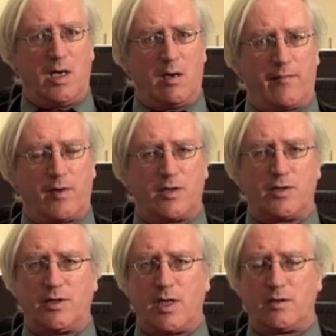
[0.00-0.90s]
Now, I've got a
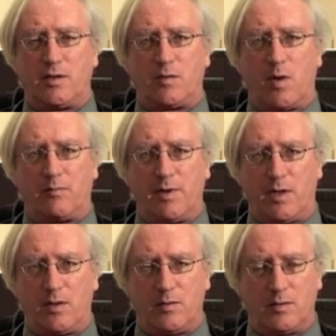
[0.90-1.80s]
suggestion as to what
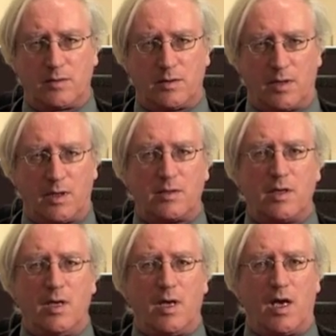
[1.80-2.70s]
really causes
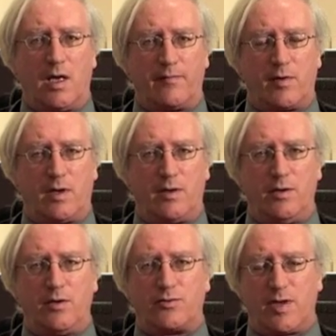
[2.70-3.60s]
this, and I've got a
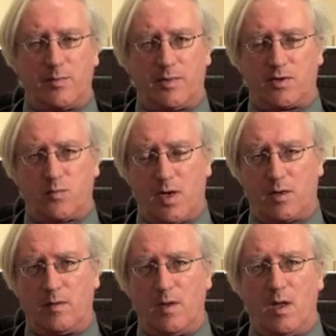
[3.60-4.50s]
new treatment as
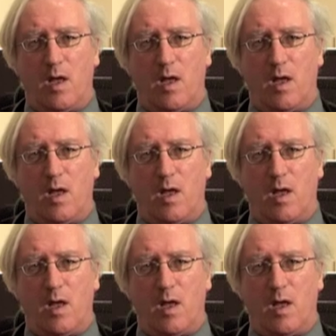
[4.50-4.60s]
well.